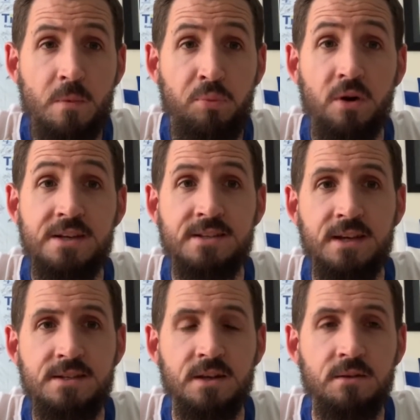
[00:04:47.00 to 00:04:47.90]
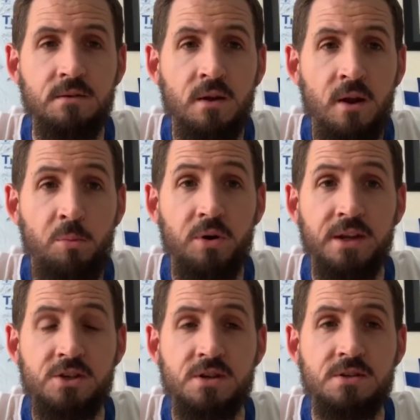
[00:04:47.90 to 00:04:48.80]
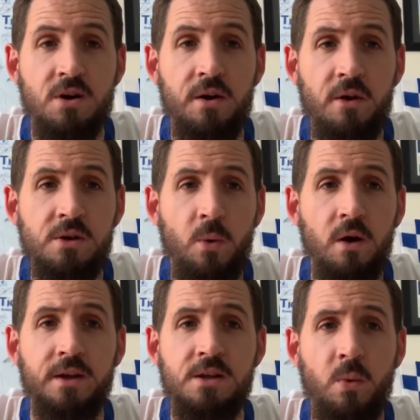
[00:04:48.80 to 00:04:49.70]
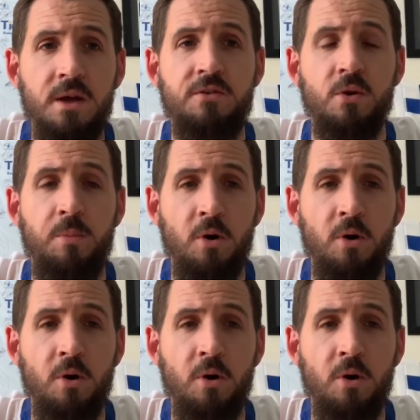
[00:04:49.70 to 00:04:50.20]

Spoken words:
pre-season predictions that I know you're working your way through.